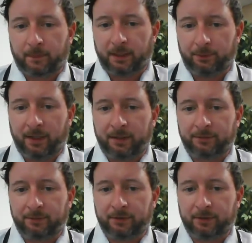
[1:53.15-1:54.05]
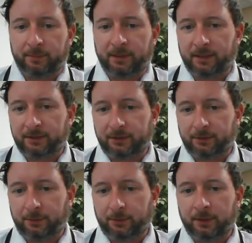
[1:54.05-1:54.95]
He ran for a nearby exit
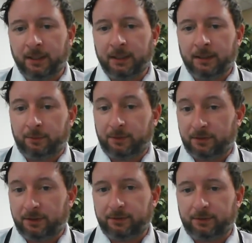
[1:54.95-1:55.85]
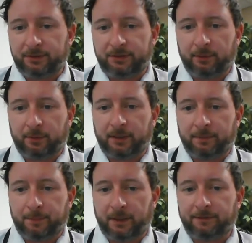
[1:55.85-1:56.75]
door, which led to a stairway,
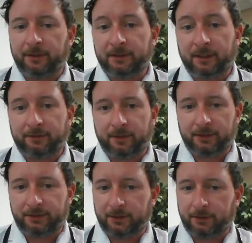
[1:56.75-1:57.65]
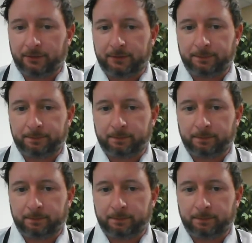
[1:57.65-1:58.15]
and fell down a flight of stairs.